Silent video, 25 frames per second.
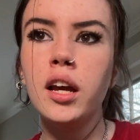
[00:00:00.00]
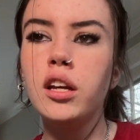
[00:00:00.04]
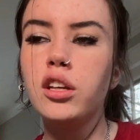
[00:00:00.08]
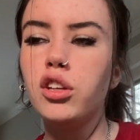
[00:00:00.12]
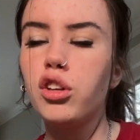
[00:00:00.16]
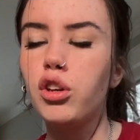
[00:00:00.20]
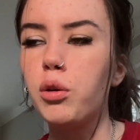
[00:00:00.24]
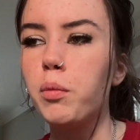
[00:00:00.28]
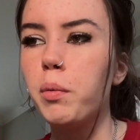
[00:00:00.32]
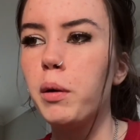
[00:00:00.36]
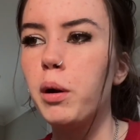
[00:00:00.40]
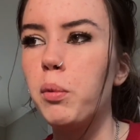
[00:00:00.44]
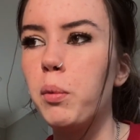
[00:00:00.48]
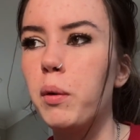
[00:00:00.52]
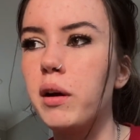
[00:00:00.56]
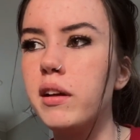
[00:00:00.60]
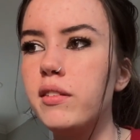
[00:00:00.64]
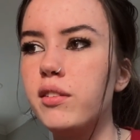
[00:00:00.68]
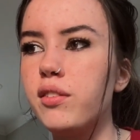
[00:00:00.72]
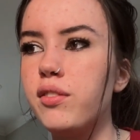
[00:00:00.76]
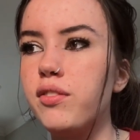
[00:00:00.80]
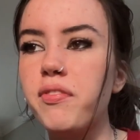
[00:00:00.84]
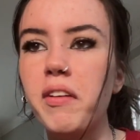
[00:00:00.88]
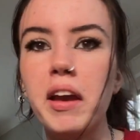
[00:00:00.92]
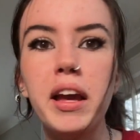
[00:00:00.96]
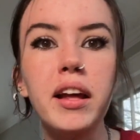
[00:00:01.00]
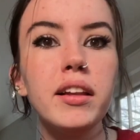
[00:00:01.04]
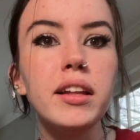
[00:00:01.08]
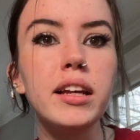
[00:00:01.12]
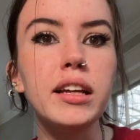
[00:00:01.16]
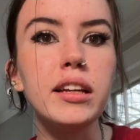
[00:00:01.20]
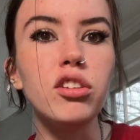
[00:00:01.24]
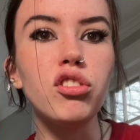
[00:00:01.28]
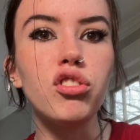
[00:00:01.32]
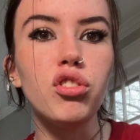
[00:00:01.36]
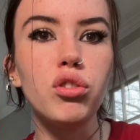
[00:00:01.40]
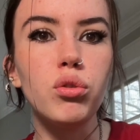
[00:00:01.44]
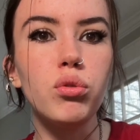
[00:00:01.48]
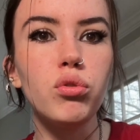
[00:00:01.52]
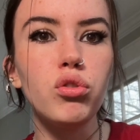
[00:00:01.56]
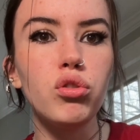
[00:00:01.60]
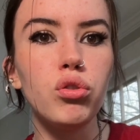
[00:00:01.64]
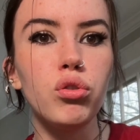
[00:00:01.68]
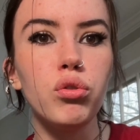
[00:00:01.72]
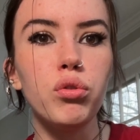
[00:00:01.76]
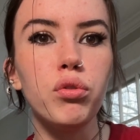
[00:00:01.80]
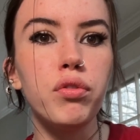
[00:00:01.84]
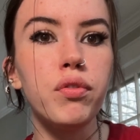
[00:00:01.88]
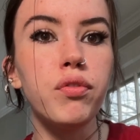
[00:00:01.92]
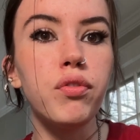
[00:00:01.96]
Cuba was failing due
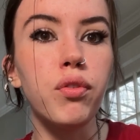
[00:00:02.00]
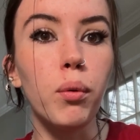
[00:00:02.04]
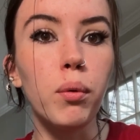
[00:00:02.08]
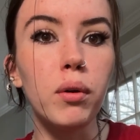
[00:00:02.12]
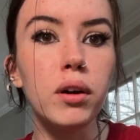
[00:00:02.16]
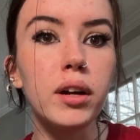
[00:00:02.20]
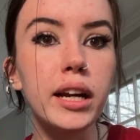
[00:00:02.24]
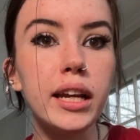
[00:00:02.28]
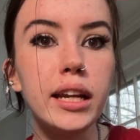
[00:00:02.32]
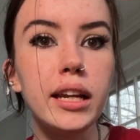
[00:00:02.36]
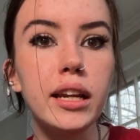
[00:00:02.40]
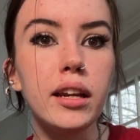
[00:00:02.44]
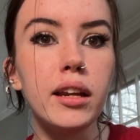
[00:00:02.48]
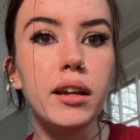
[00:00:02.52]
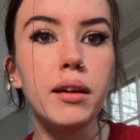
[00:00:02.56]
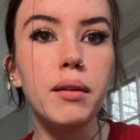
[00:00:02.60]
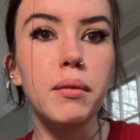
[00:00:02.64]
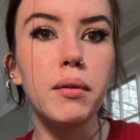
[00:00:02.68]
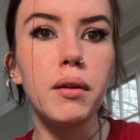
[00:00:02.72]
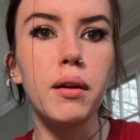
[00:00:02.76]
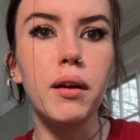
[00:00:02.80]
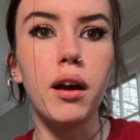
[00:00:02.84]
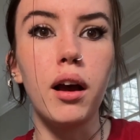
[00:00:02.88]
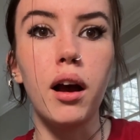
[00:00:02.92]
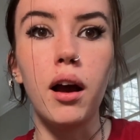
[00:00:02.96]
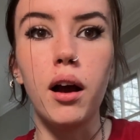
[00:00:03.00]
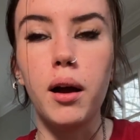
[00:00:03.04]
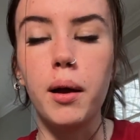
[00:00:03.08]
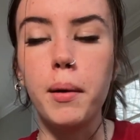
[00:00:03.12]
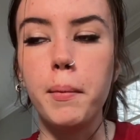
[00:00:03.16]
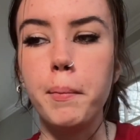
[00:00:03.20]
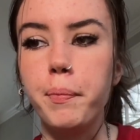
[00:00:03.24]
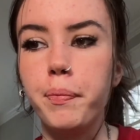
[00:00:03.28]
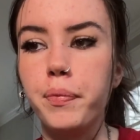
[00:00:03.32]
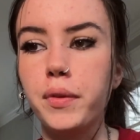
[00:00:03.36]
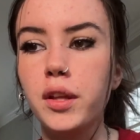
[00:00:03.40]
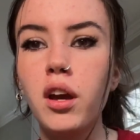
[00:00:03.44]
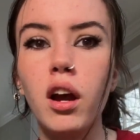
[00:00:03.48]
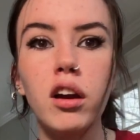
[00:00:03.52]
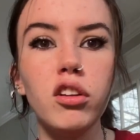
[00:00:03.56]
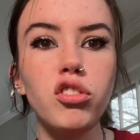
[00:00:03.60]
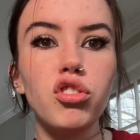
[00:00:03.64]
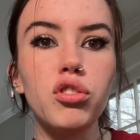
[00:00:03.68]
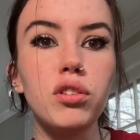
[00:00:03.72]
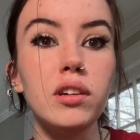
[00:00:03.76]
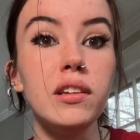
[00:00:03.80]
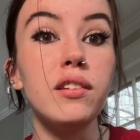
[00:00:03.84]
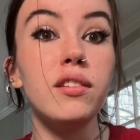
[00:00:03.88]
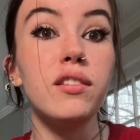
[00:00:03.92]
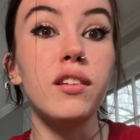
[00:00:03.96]
to foreign
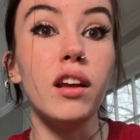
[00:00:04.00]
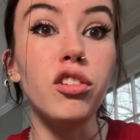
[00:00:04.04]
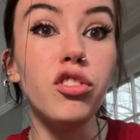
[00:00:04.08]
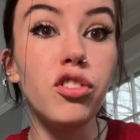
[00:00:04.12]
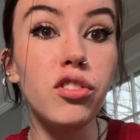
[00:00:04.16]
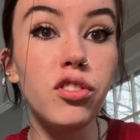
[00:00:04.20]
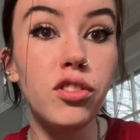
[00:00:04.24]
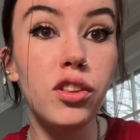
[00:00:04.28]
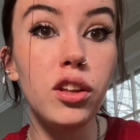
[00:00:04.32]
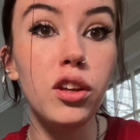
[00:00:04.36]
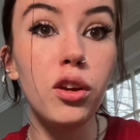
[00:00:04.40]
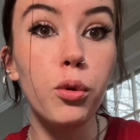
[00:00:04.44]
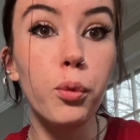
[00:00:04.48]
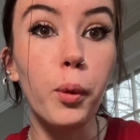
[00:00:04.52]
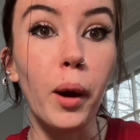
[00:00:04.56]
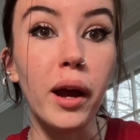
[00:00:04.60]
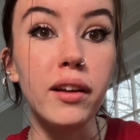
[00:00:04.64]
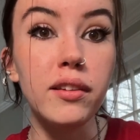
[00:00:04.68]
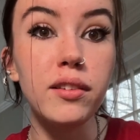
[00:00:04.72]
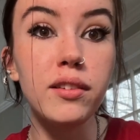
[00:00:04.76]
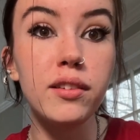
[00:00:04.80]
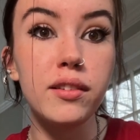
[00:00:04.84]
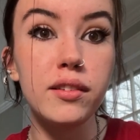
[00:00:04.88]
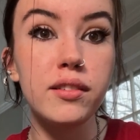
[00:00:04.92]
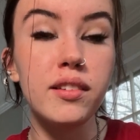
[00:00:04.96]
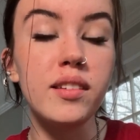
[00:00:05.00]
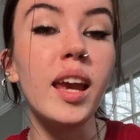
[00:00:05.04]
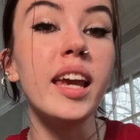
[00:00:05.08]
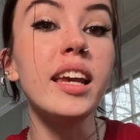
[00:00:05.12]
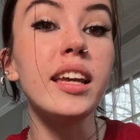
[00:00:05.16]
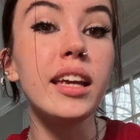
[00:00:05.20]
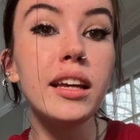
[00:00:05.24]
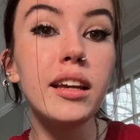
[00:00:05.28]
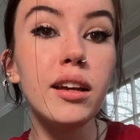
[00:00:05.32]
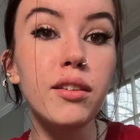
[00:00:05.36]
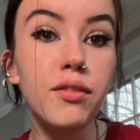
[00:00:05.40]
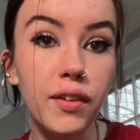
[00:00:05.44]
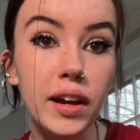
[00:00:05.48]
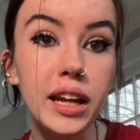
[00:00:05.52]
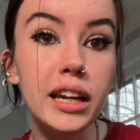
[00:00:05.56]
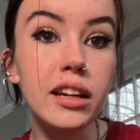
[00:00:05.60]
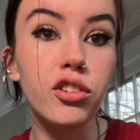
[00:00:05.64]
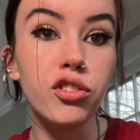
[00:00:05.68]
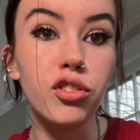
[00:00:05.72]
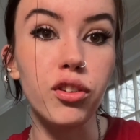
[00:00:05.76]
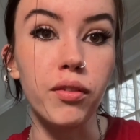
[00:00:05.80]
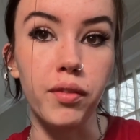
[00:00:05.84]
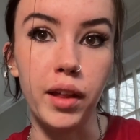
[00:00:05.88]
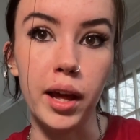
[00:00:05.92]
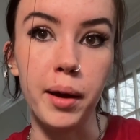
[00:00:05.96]
countries such as the US taking
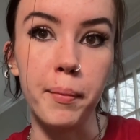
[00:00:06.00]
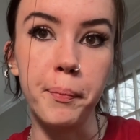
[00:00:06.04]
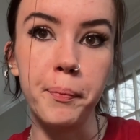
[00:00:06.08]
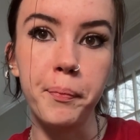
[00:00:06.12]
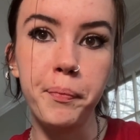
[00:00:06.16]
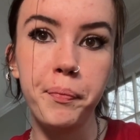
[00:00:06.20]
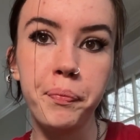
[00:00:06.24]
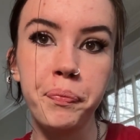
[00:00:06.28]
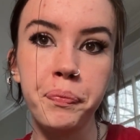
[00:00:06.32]
advantage of them.